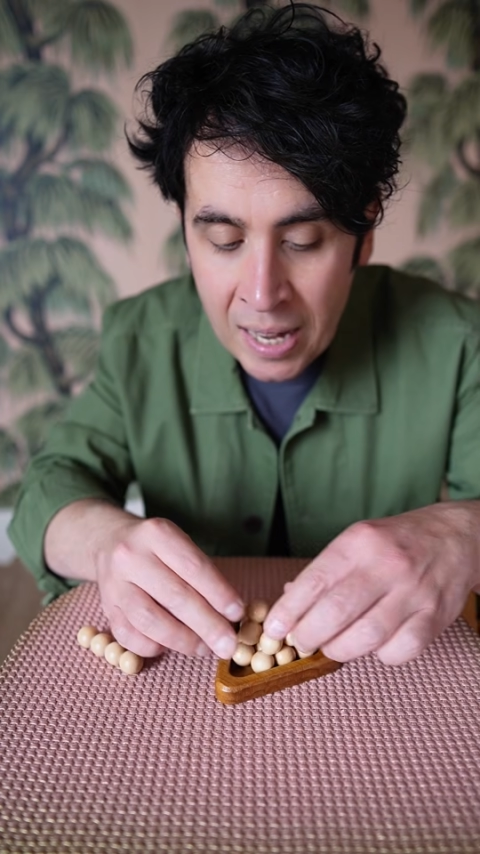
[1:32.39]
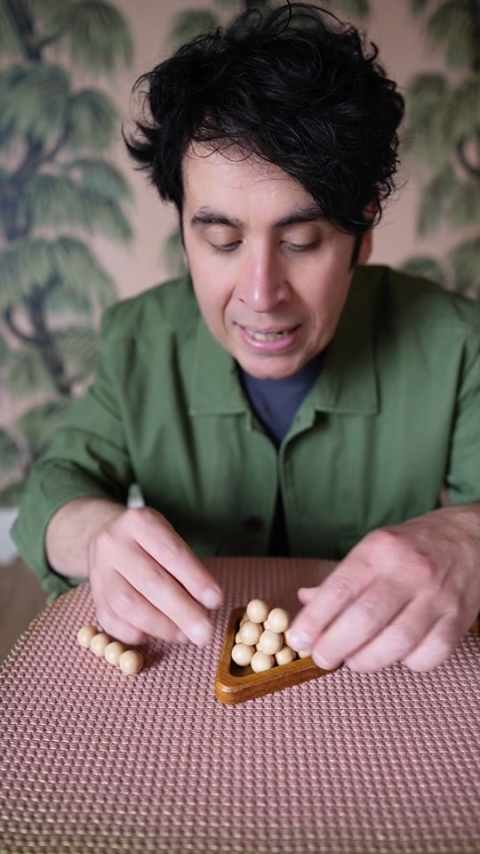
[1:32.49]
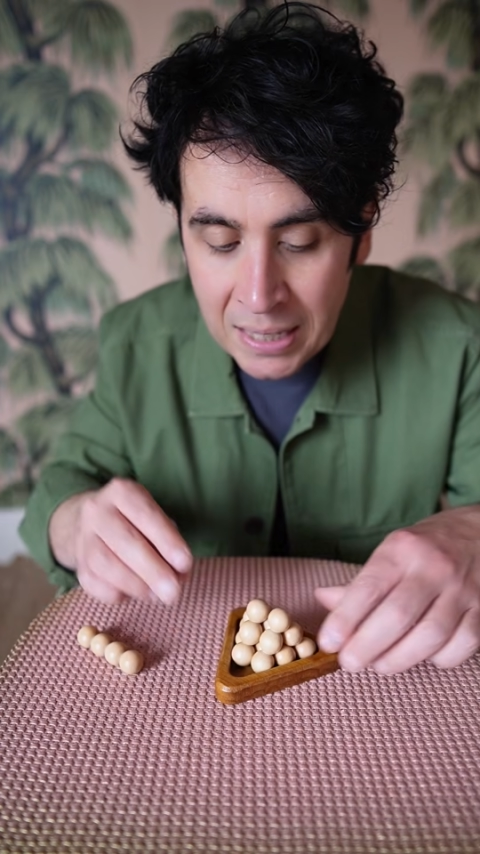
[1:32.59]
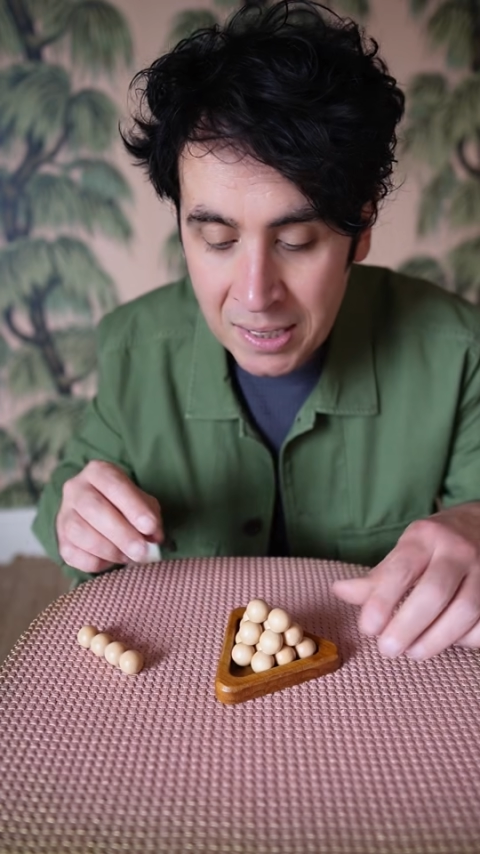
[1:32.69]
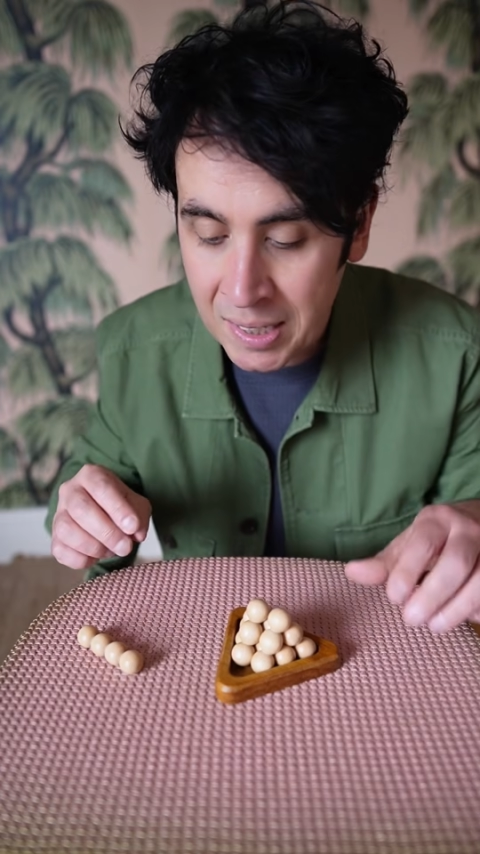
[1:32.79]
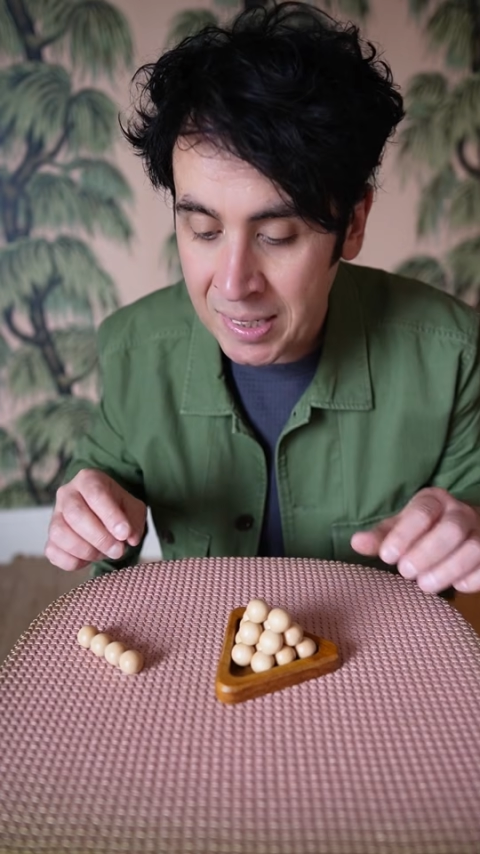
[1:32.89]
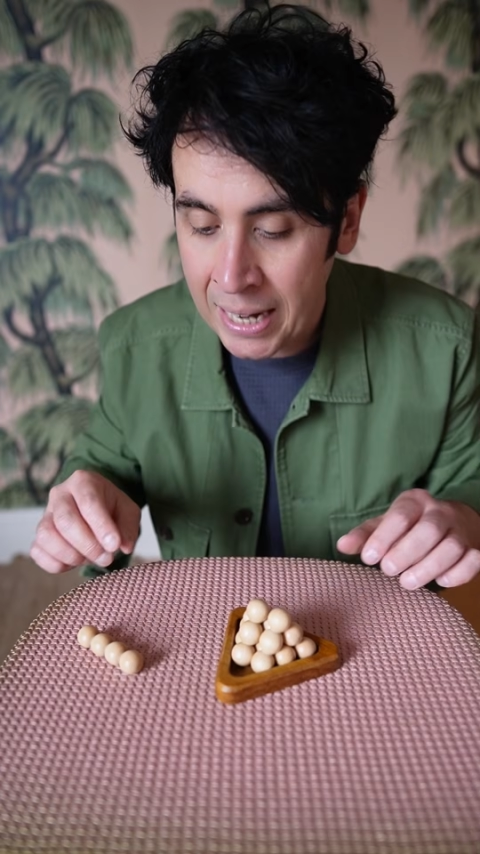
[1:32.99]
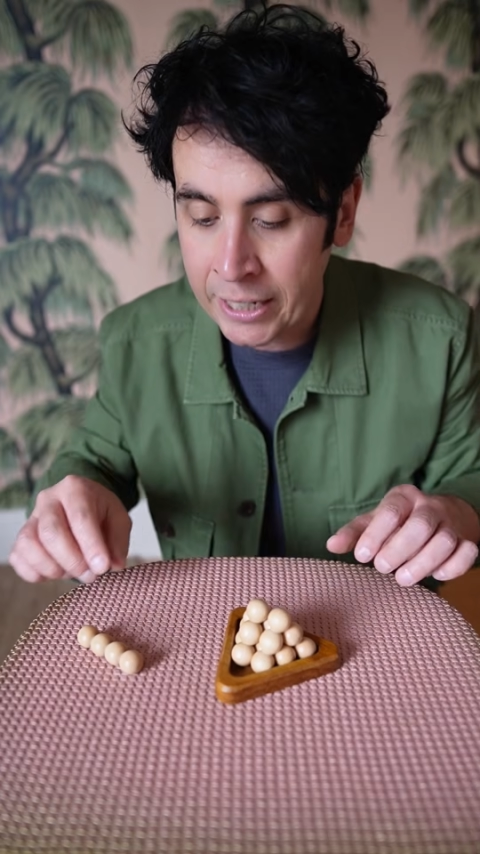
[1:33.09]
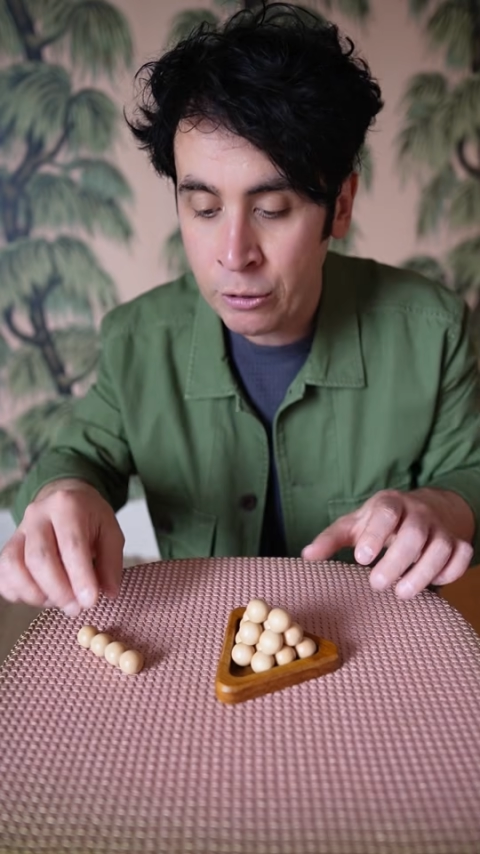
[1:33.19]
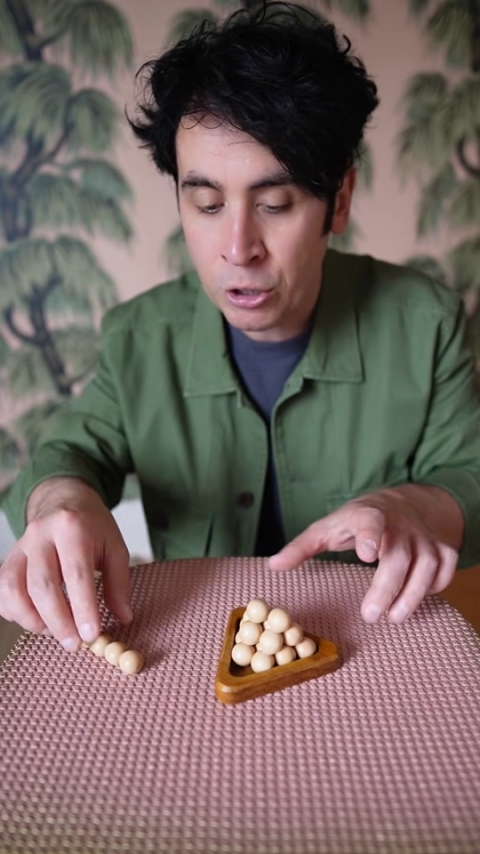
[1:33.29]
against the
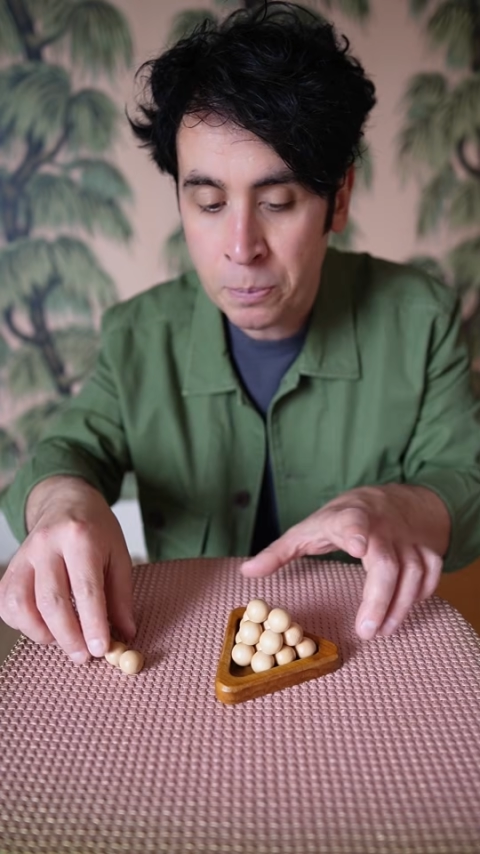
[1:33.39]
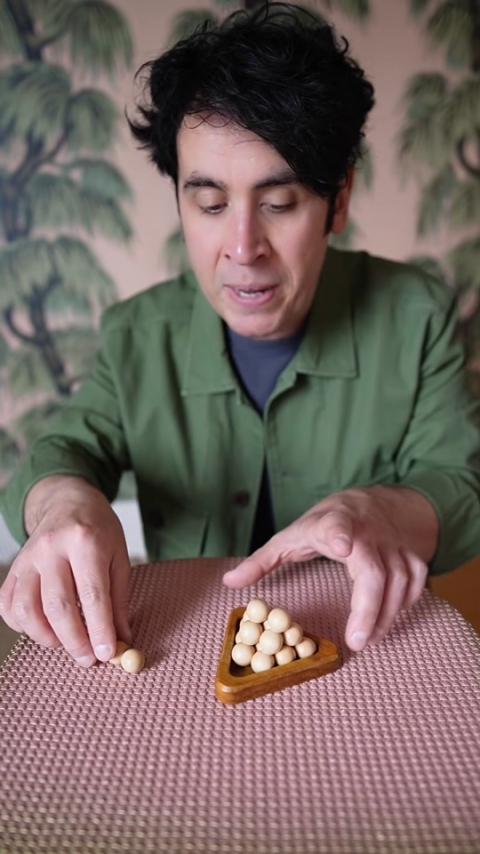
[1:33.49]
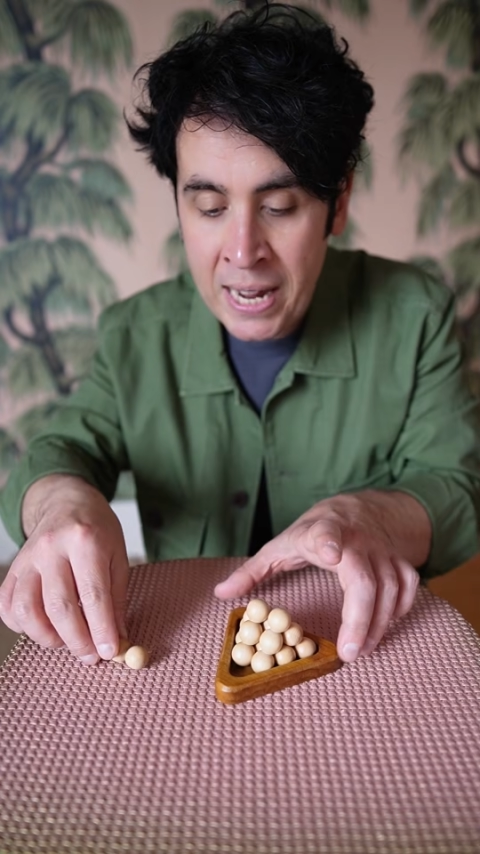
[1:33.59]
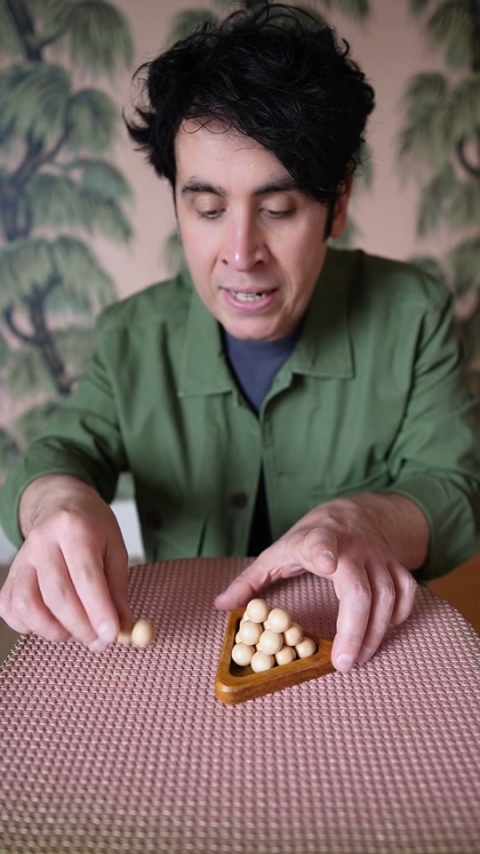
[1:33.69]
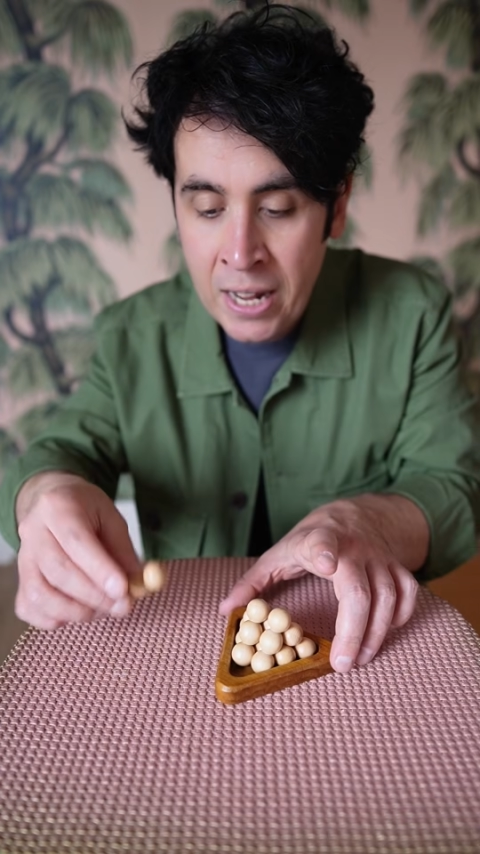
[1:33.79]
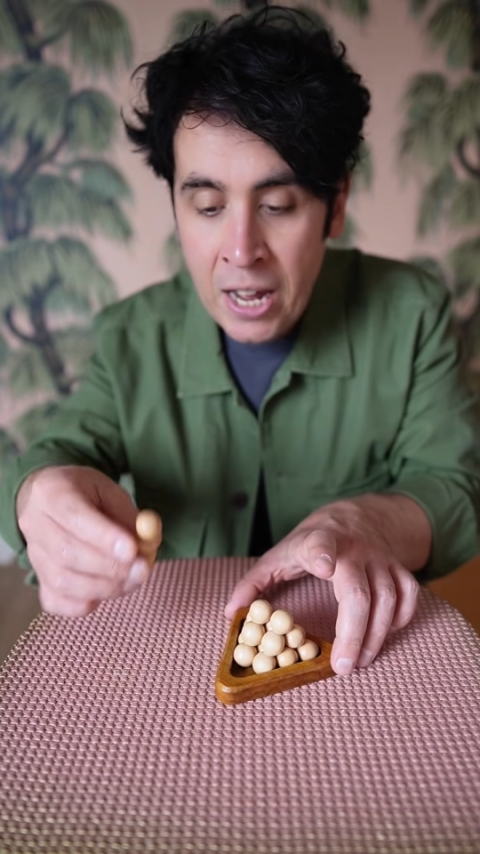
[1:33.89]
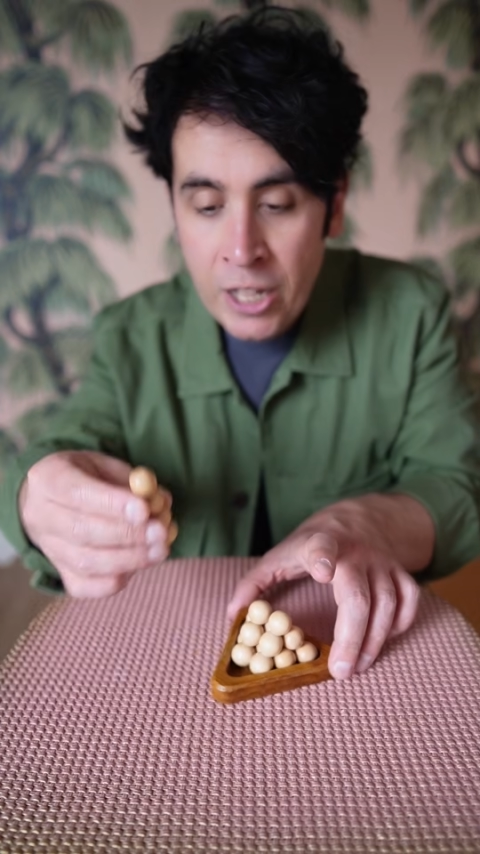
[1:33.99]
stack you just made.